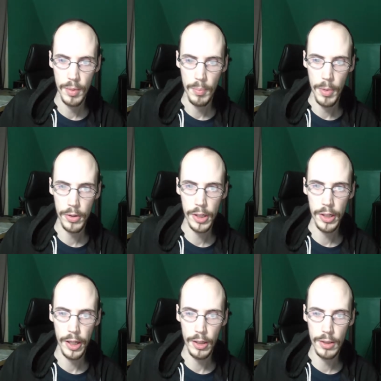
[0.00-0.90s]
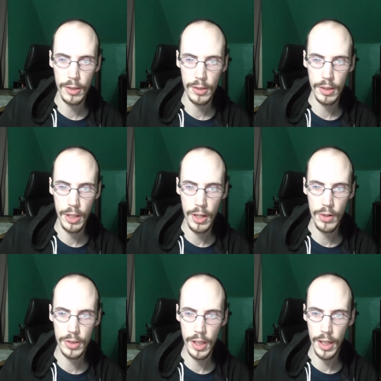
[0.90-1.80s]
Melody like
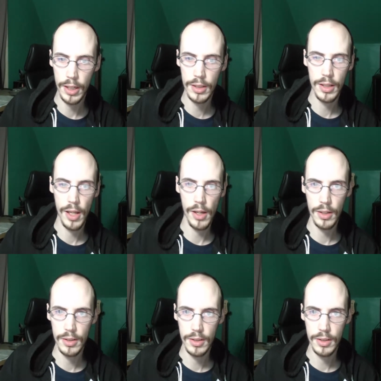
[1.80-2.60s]
hears like that